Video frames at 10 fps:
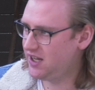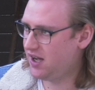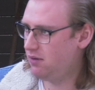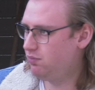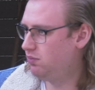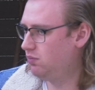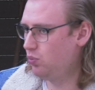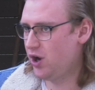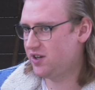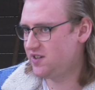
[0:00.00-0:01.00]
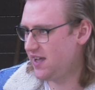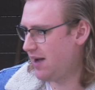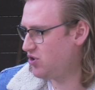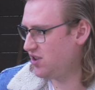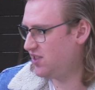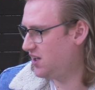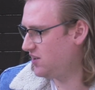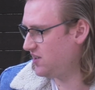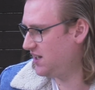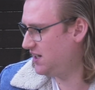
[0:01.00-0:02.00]
I worked in the amateur theatre
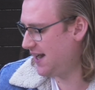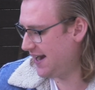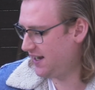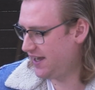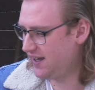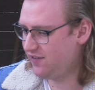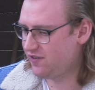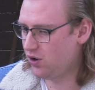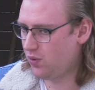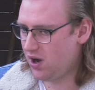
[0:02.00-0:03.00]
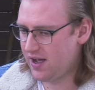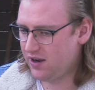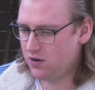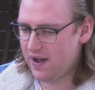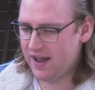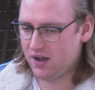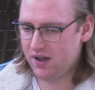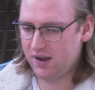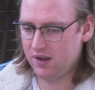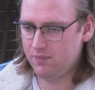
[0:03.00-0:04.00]
scene in Adelaide for a while, and
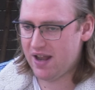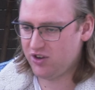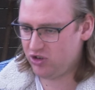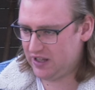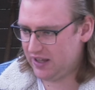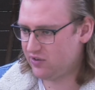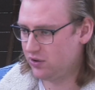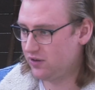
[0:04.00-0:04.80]
I managed to get sort